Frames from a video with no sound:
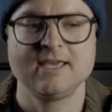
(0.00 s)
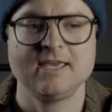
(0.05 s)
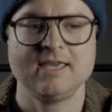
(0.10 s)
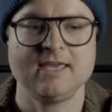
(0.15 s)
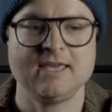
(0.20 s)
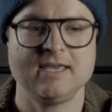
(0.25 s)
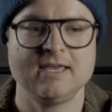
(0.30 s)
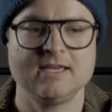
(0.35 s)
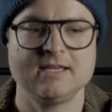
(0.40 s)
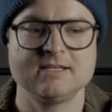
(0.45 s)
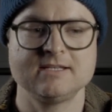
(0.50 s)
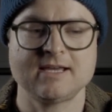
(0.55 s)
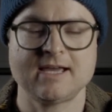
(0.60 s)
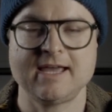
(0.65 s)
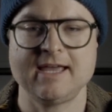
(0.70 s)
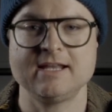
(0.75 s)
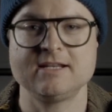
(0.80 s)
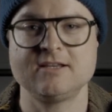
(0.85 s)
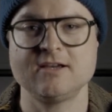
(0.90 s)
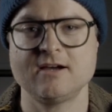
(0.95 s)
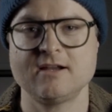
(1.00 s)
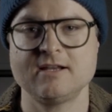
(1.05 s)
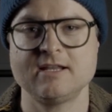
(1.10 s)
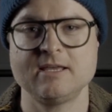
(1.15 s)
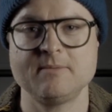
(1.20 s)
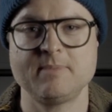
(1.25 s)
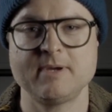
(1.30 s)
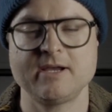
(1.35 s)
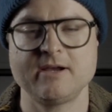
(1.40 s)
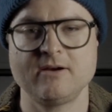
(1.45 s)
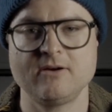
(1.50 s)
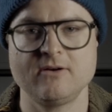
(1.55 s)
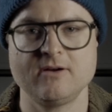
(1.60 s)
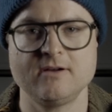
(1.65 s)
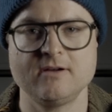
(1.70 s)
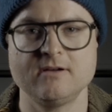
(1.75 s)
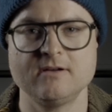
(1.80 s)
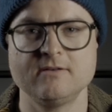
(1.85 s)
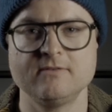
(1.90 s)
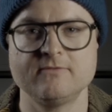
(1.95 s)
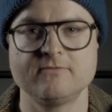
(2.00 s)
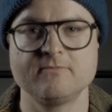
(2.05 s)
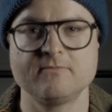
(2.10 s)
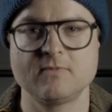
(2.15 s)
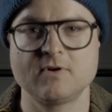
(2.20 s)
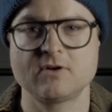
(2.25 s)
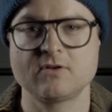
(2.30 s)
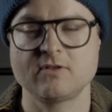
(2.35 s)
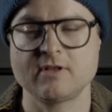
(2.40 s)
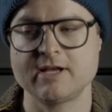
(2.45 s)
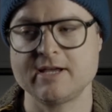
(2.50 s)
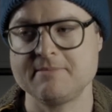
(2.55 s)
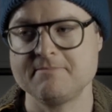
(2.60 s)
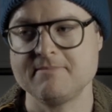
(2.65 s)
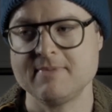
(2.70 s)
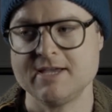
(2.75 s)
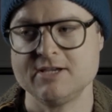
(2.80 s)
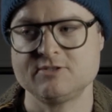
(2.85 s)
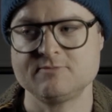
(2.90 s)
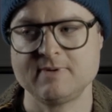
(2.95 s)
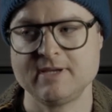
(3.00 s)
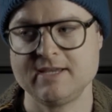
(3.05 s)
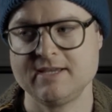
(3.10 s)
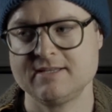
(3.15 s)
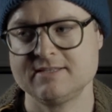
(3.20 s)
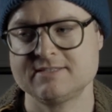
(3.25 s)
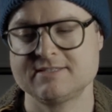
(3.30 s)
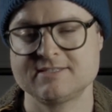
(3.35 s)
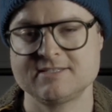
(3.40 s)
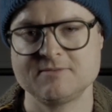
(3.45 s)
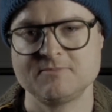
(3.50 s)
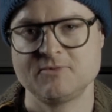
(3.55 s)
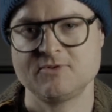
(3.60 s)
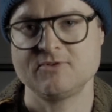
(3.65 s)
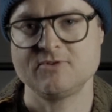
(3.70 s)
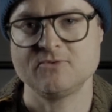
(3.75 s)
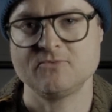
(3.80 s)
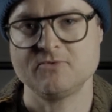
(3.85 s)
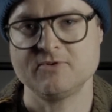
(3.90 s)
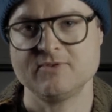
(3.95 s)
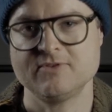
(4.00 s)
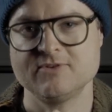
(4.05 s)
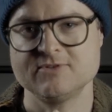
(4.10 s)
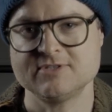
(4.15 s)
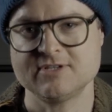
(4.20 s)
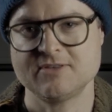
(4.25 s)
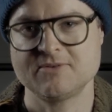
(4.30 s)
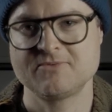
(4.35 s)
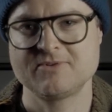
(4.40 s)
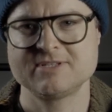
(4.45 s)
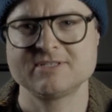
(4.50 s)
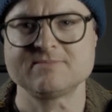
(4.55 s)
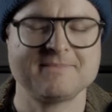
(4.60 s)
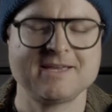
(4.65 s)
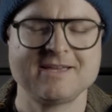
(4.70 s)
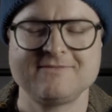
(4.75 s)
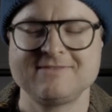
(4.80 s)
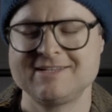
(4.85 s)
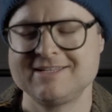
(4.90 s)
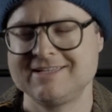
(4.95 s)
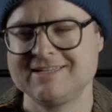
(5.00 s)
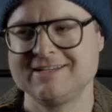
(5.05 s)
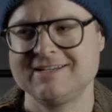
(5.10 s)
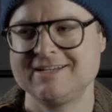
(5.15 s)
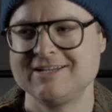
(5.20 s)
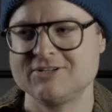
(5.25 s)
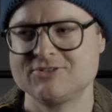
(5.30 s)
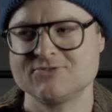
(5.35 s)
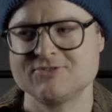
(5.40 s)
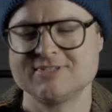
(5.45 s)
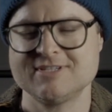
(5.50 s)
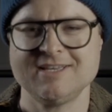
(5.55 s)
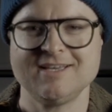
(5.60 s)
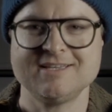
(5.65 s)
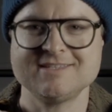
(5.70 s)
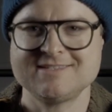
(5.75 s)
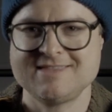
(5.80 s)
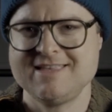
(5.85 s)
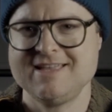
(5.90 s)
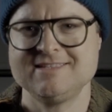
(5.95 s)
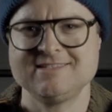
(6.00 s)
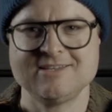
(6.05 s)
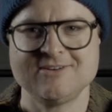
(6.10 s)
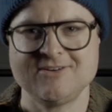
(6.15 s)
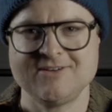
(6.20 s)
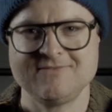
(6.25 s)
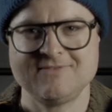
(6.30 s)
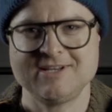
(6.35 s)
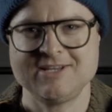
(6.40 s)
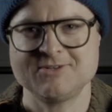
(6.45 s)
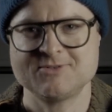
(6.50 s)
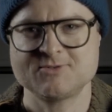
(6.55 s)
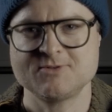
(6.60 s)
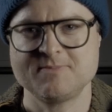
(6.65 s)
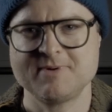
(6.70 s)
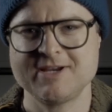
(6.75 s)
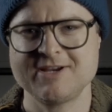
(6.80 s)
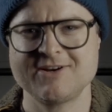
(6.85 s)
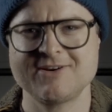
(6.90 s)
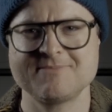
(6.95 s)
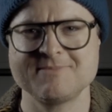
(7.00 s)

and I had gotten a pair of Climb mesh pants, similar to those other ones, having to get an extra size, and that's how I have an extra pair.